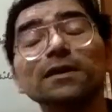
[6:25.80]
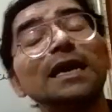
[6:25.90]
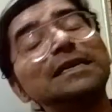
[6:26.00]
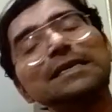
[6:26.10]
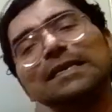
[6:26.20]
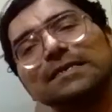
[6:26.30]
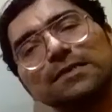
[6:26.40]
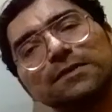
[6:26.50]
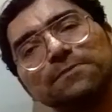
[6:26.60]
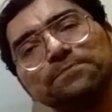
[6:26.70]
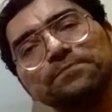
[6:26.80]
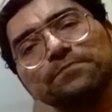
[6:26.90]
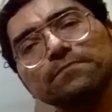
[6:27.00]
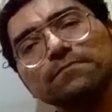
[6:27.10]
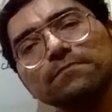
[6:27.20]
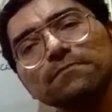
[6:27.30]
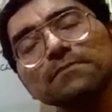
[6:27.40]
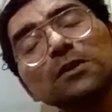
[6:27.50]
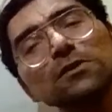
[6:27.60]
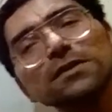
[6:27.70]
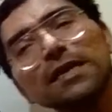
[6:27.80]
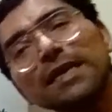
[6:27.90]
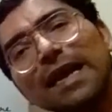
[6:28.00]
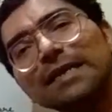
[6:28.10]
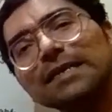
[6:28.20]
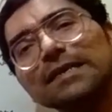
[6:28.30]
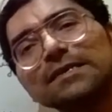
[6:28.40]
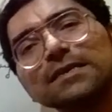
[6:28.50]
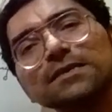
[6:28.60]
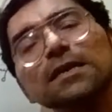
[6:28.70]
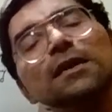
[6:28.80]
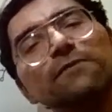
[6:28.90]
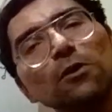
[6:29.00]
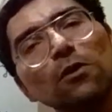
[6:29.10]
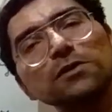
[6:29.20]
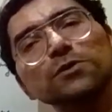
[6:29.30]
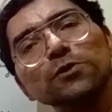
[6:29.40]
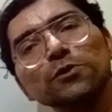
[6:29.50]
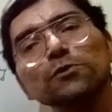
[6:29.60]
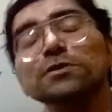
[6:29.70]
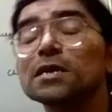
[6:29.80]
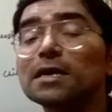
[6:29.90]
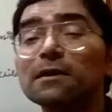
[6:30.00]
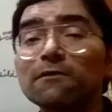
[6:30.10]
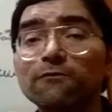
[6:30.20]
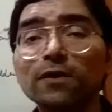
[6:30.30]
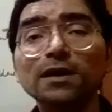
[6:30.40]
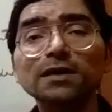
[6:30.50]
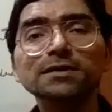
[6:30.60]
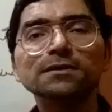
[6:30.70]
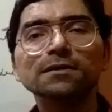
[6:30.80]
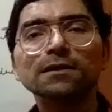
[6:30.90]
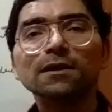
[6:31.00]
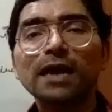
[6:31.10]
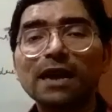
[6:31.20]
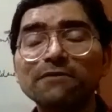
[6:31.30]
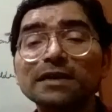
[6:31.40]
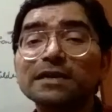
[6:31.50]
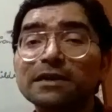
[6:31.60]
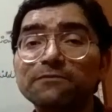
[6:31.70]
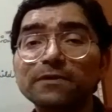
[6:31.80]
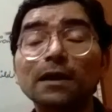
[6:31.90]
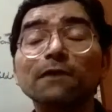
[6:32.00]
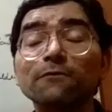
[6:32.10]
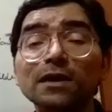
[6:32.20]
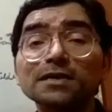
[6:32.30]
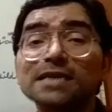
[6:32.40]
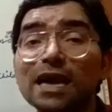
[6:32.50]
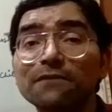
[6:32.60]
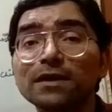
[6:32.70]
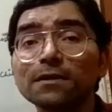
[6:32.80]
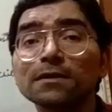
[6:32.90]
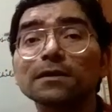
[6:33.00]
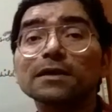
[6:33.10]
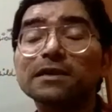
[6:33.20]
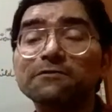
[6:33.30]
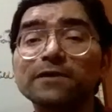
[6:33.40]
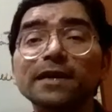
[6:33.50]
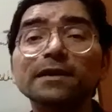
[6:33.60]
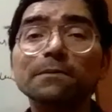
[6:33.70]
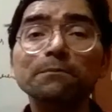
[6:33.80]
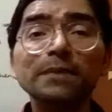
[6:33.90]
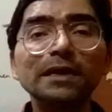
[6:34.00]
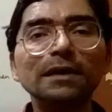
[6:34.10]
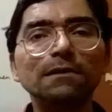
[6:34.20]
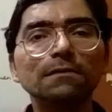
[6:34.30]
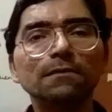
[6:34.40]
antithesis, because in antithesis we also use words having different meaning.